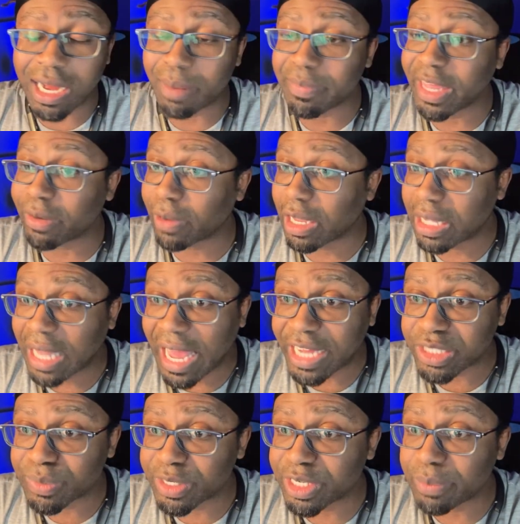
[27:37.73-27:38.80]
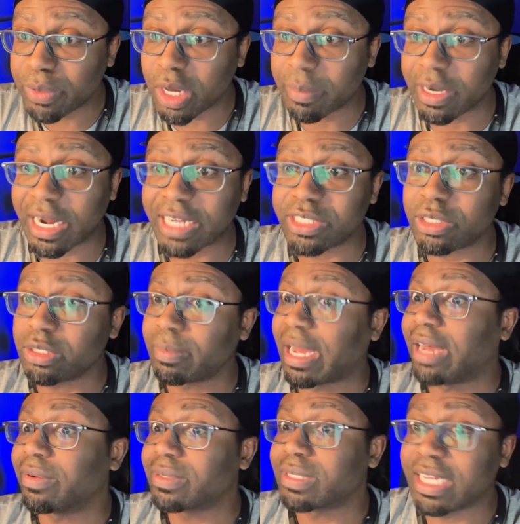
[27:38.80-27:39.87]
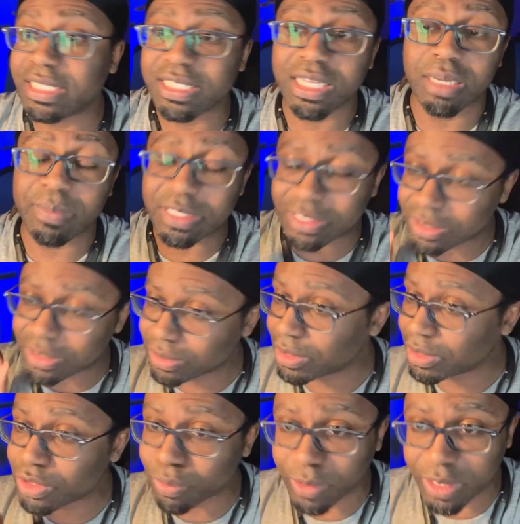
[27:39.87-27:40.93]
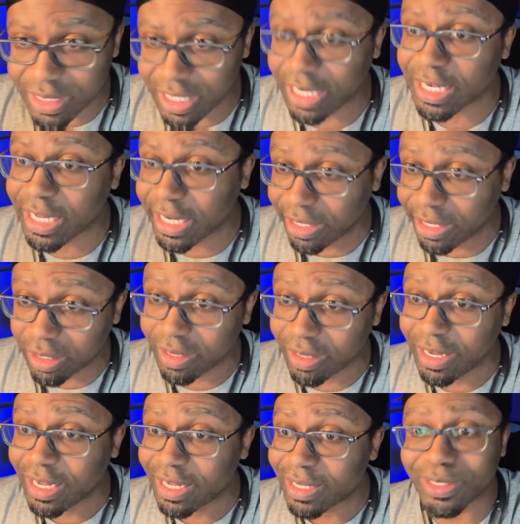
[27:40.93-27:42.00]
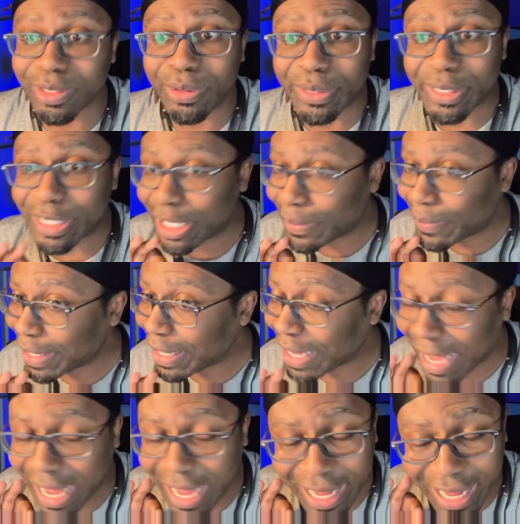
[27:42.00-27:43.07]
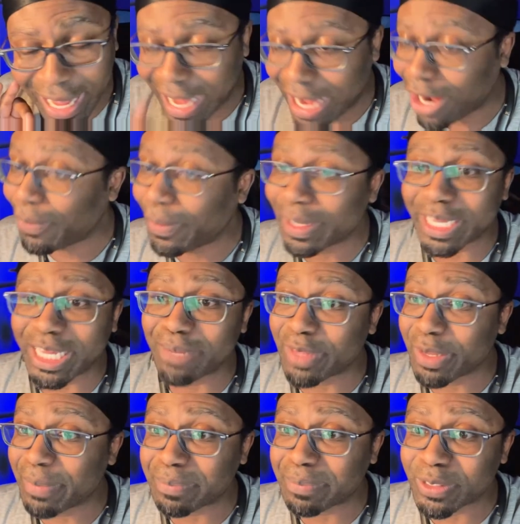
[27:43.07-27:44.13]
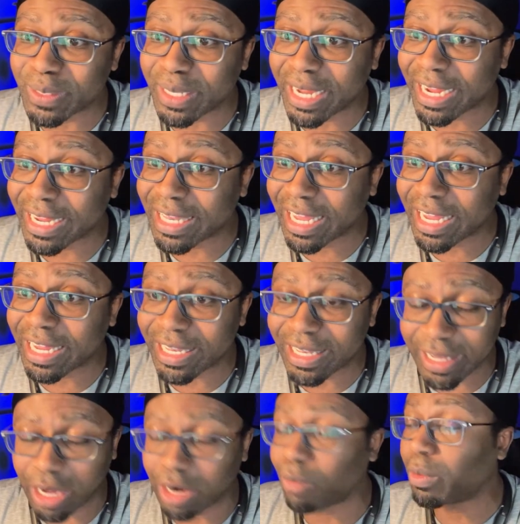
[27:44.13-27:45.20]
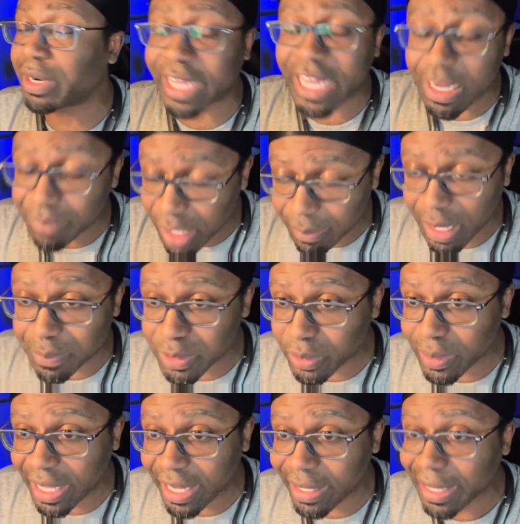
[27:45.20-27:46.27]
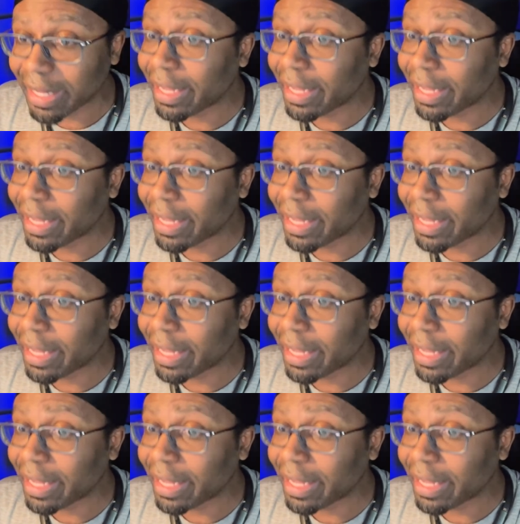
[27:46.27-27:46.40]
They were a last minute appointment and I told them I would get to them as soon as we're done here. So you know what? I don't want to keep them up too late. I don't want to keep them up too late.